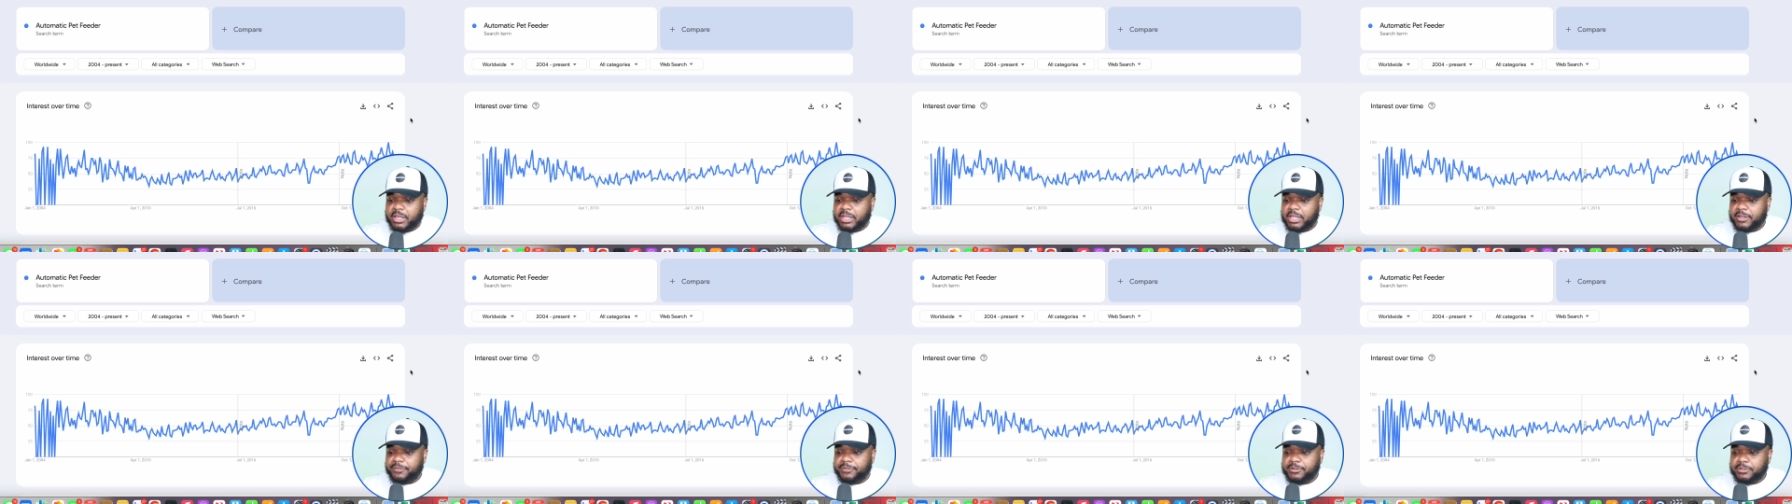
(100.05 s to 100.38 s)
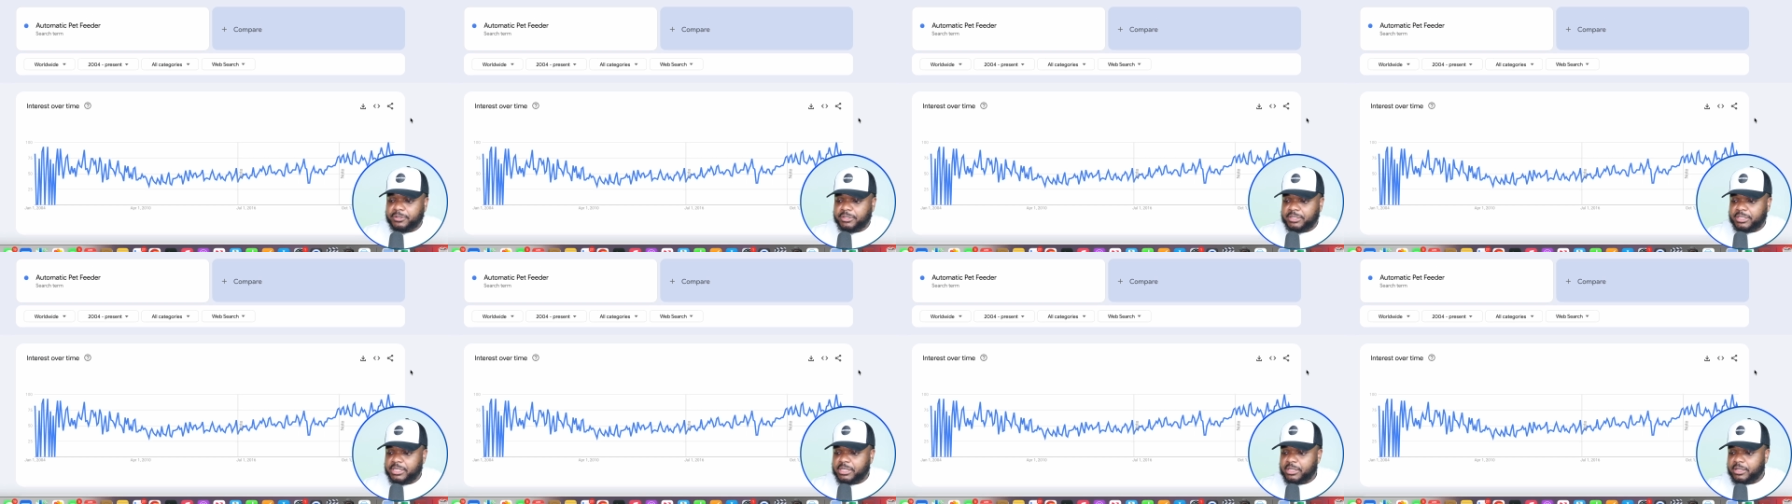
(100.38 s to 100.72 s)
if you
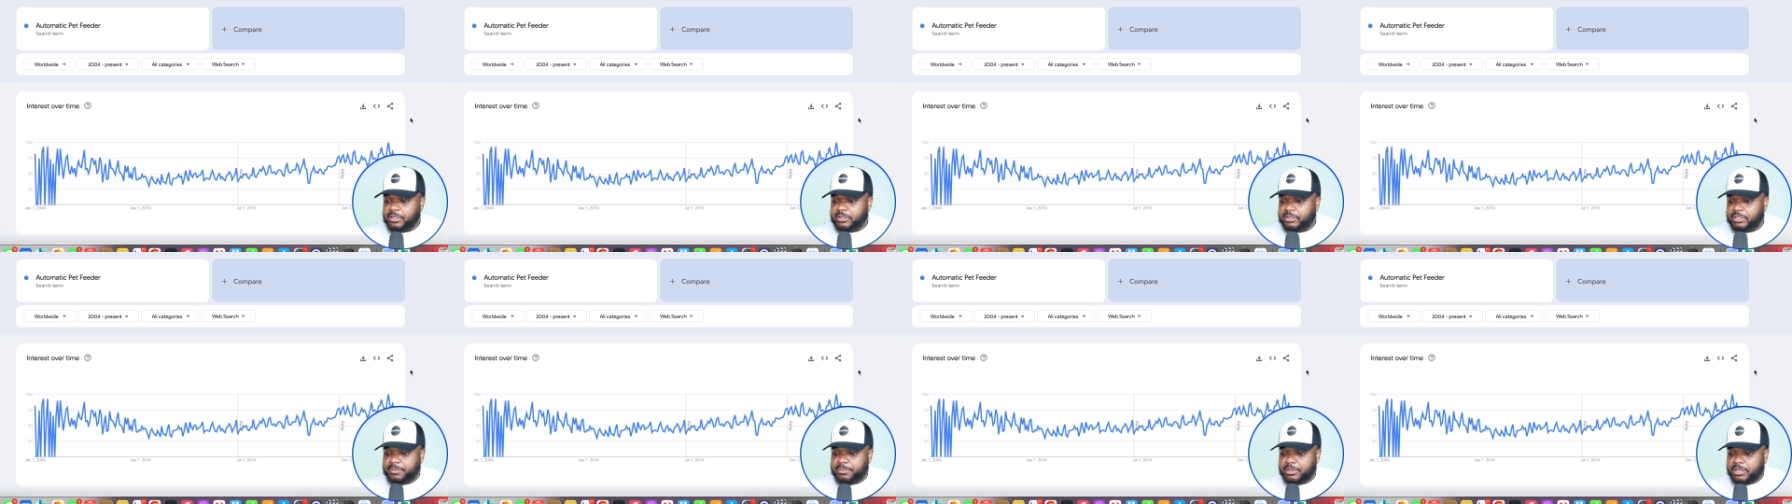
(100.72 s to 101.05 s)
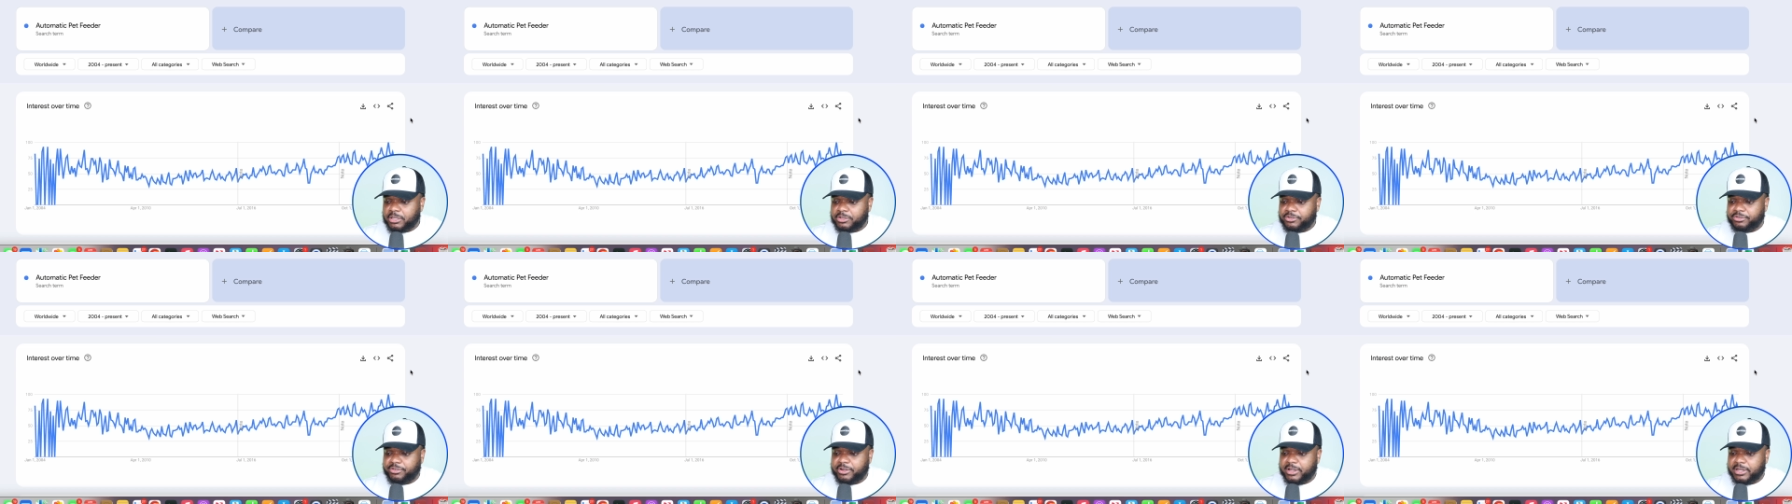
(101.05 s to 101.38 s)
see a
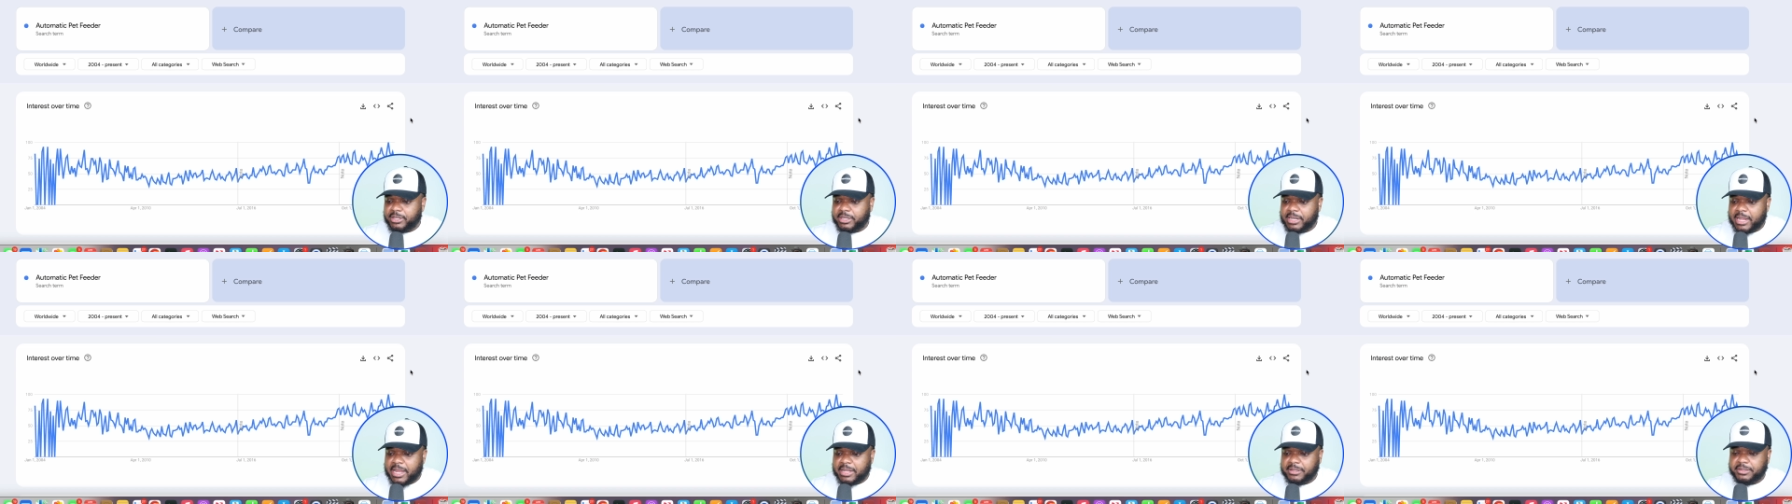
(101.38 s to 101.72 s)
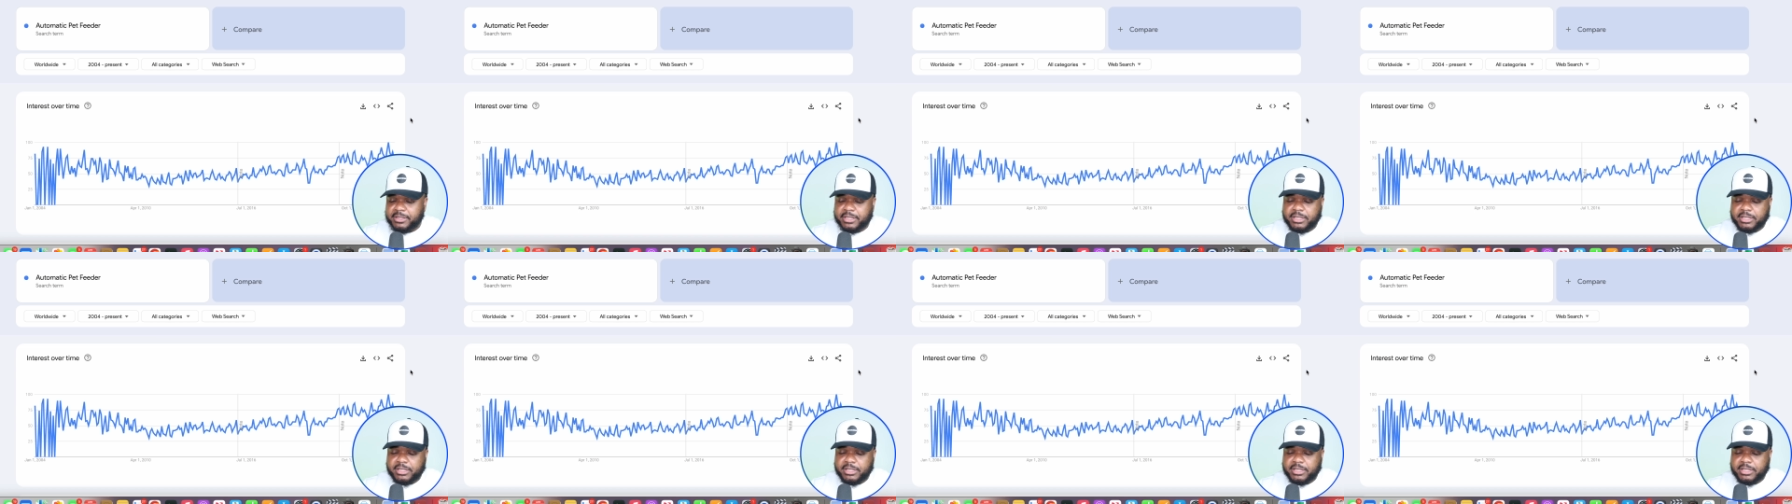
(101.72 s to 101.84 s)
similar trend like